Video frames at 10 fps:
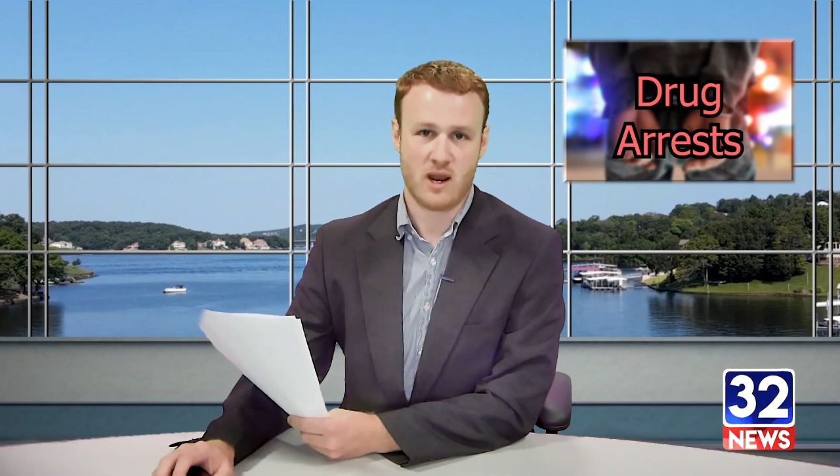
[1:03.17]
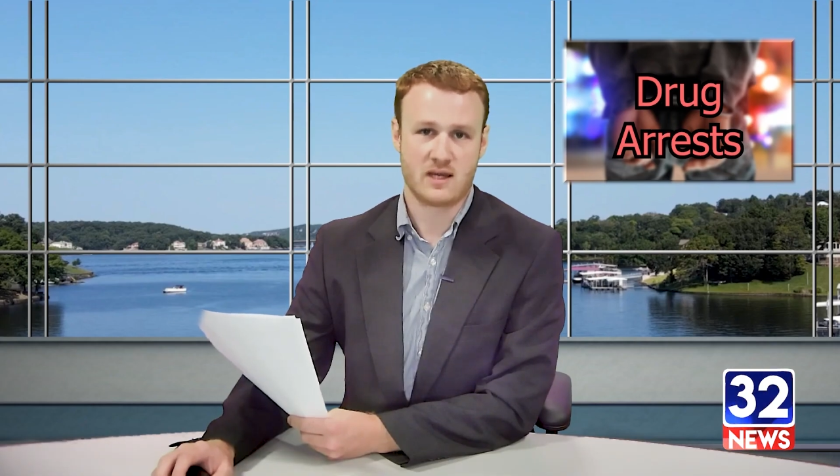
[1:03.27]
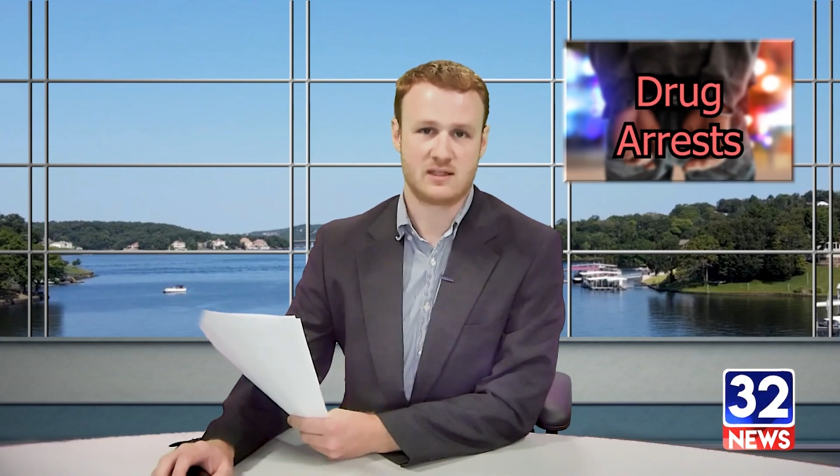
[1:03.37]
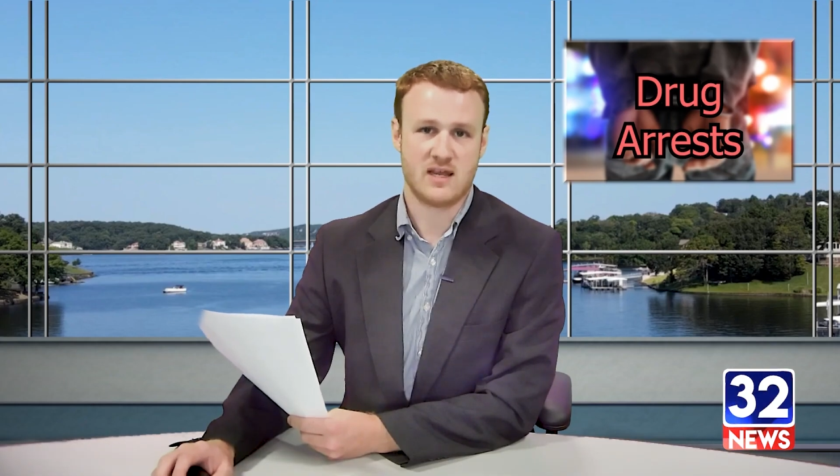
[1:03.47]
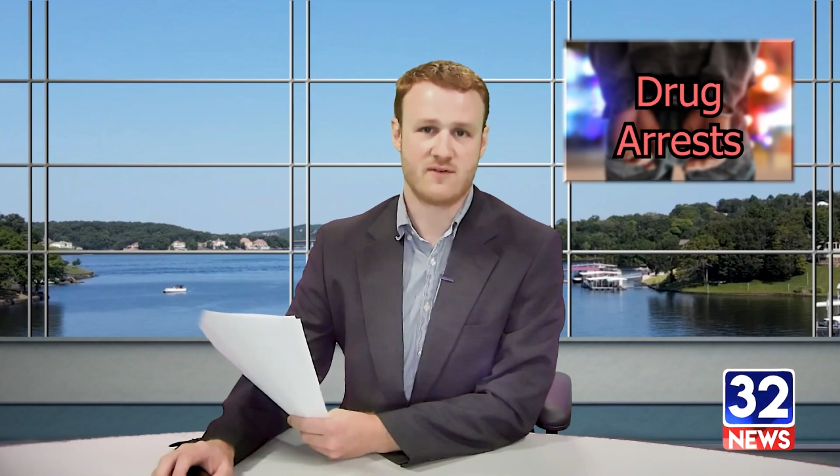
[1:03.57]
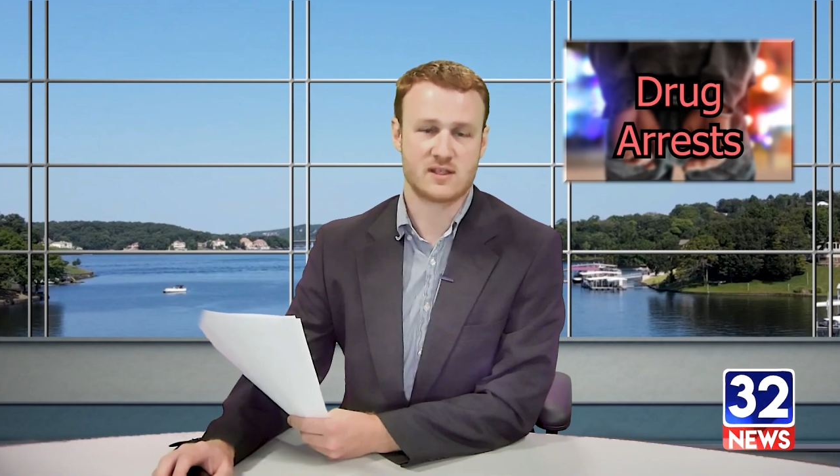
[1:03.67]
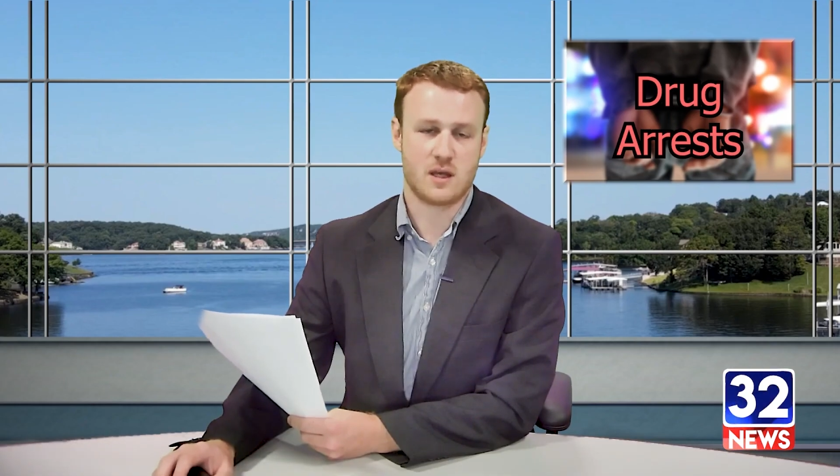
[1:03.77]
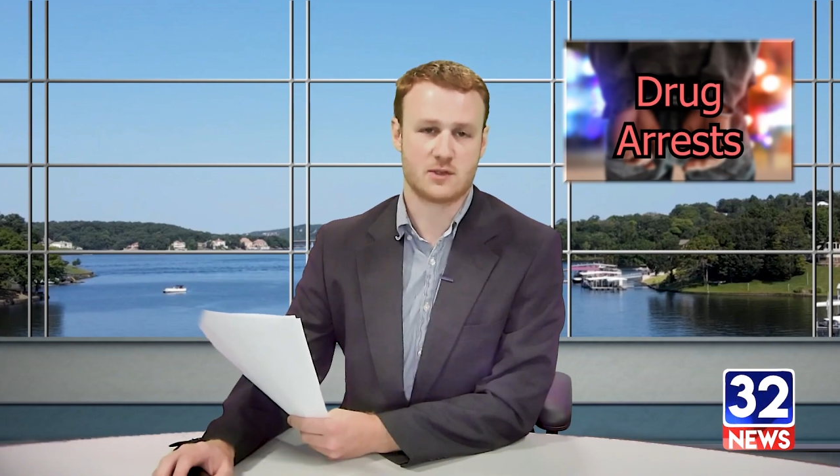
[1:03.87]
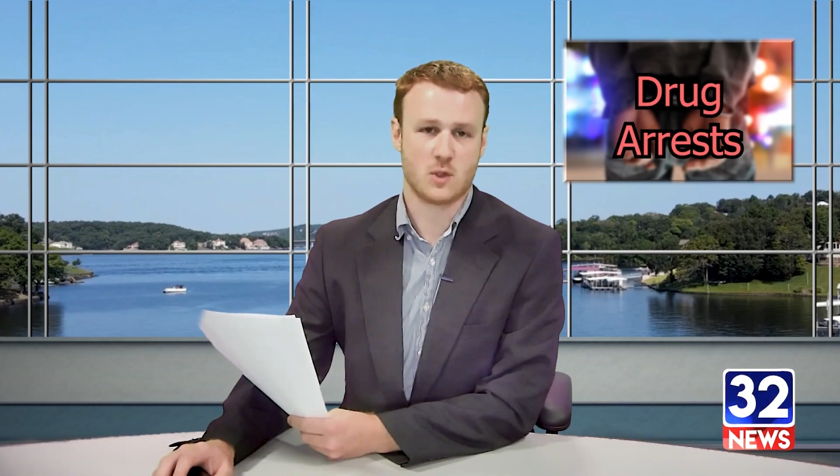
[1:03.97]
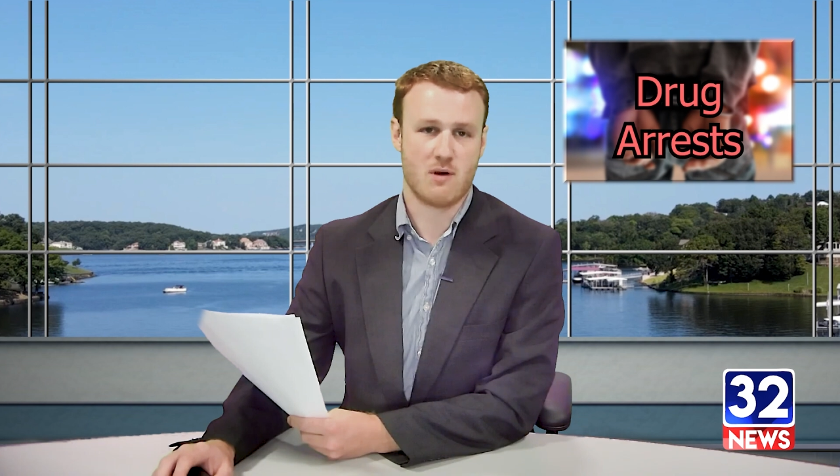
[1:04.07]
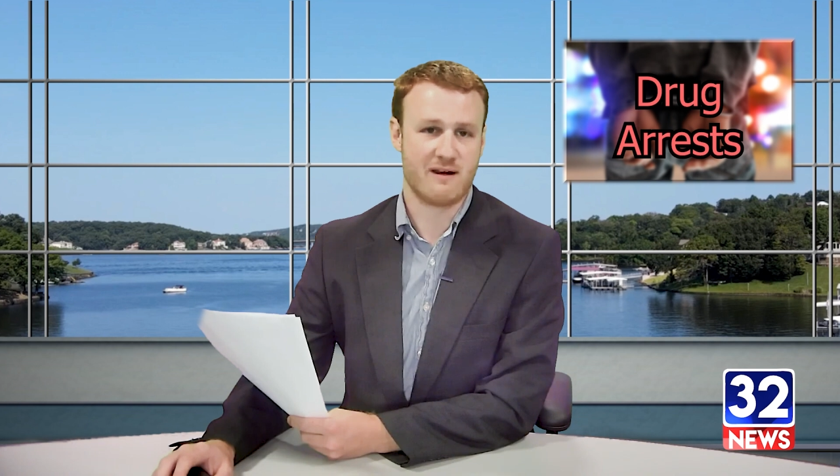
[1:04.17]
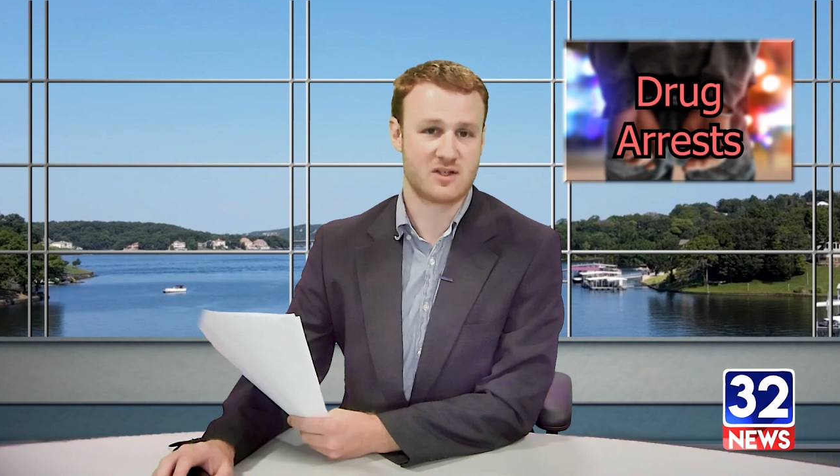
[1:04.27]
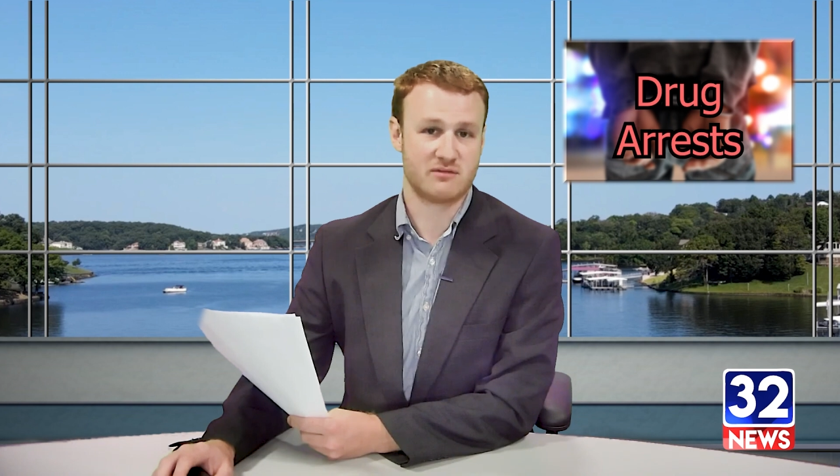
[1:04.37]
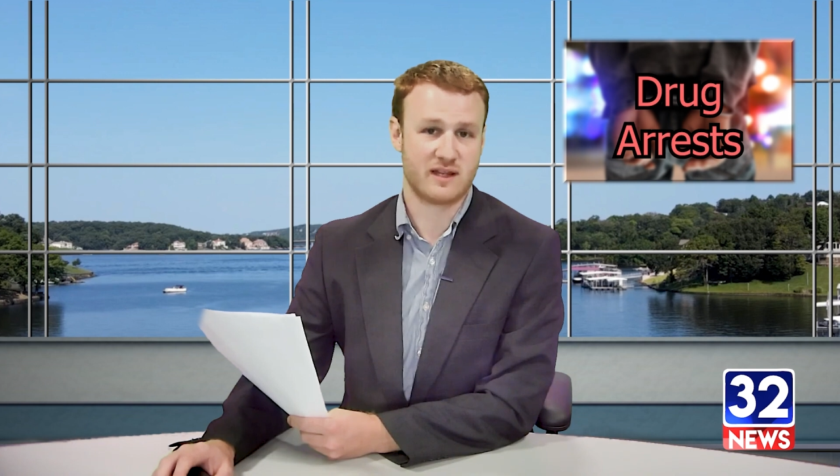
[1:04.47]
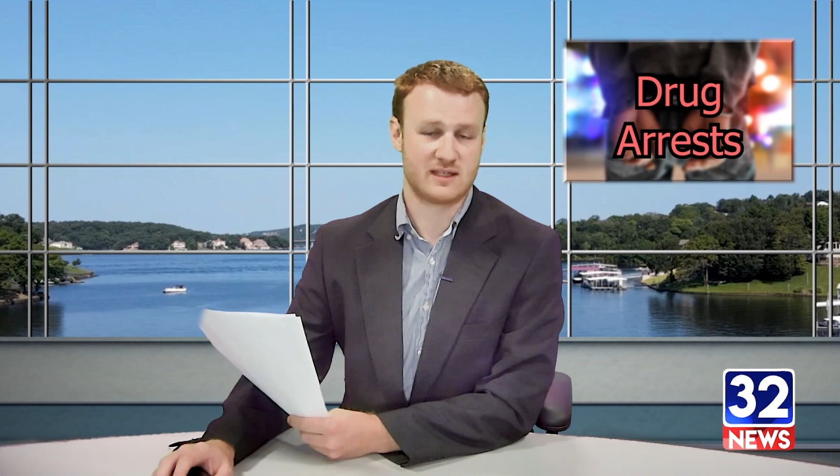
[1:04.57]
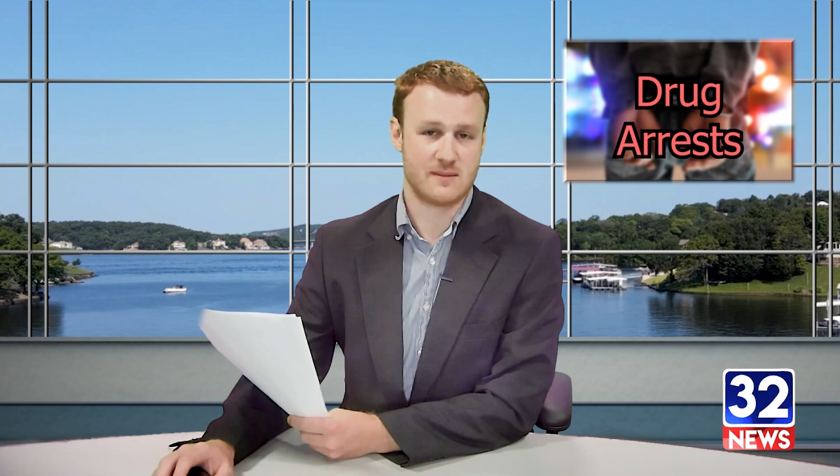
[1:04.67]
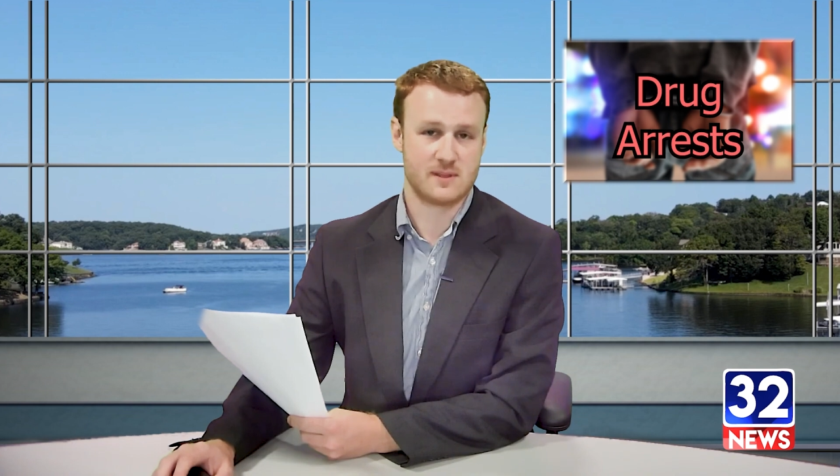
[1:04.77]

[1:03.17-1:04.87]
Brian Davis also allegedly